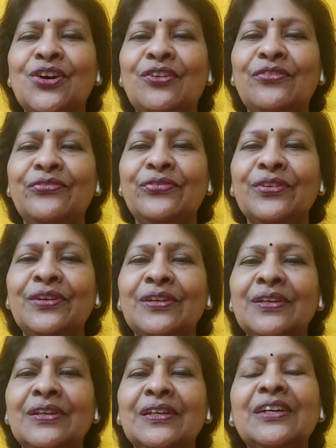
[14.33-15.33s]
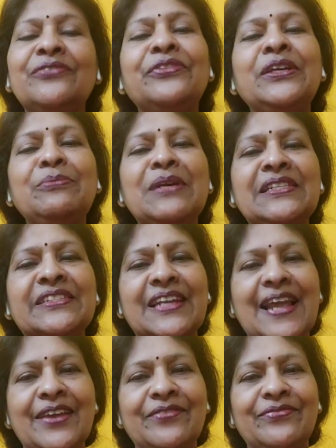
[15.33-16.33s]
of a female's
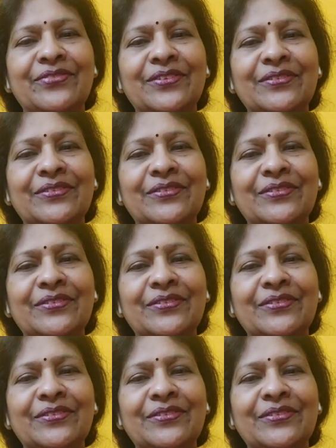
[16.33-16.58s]
life.